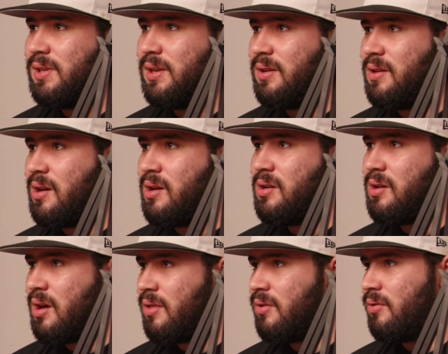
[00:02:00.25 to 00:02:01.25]
did
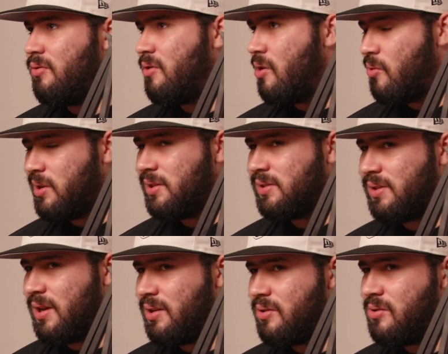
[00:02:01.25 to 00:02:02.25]
another growing
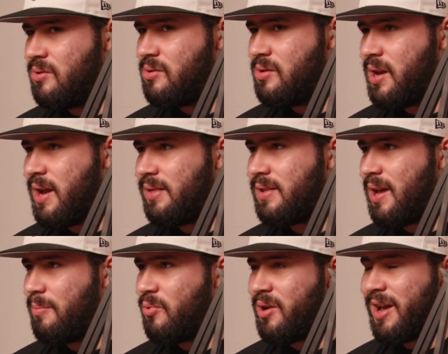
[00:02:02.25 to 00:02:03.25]
cycle. At
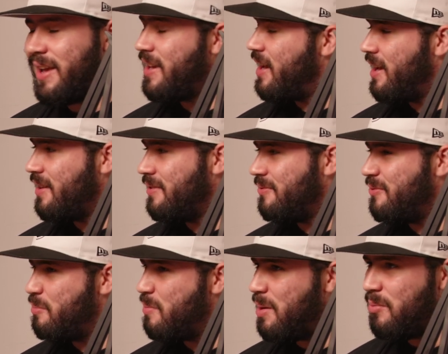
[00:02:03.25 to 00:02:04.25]
that point, I can't
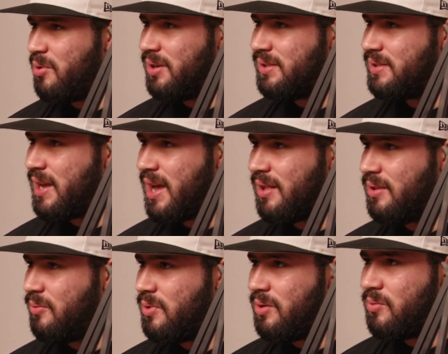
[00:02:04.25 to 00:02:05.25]
remember
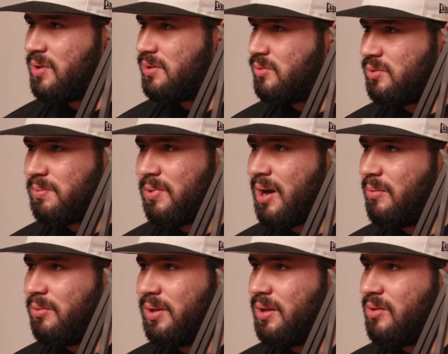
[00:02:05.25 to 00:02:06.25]
exactly what it was. It was
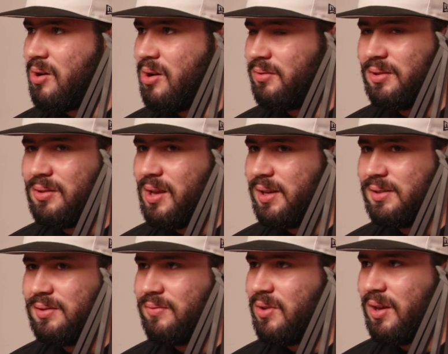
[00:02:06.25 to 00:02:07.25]
probably along the
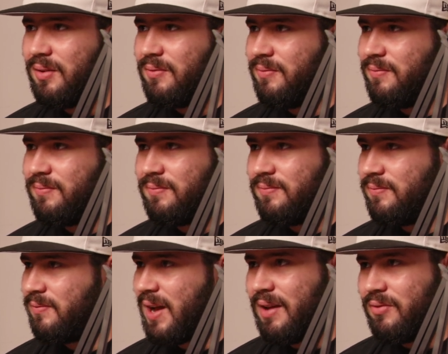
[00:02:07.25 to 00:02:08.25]
likes of like
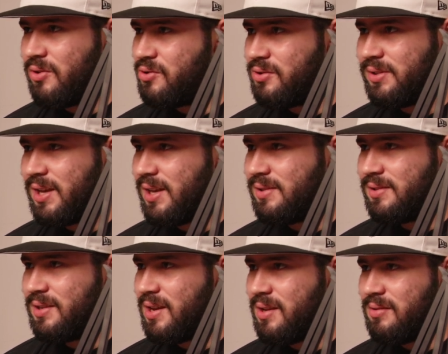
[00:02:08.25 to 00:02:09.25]
500 tests
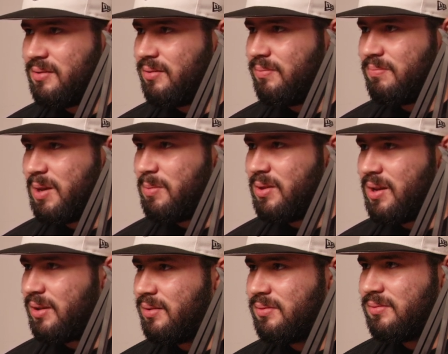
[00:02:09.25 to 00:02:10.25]
again, maybe
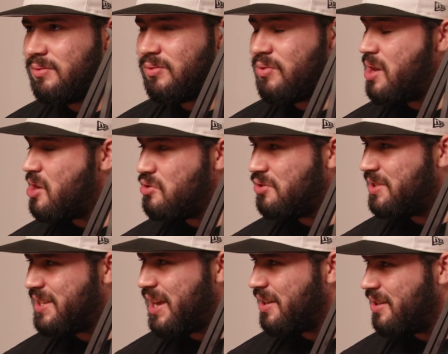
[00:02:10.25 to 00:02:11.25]
like
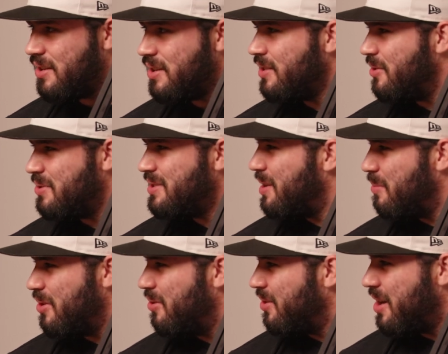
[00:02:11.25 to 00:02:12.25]
300 deca. There was some
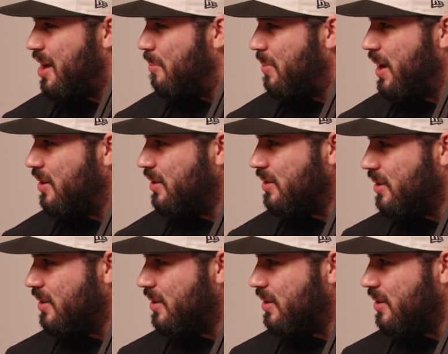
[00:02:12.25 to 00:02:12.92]
other compound in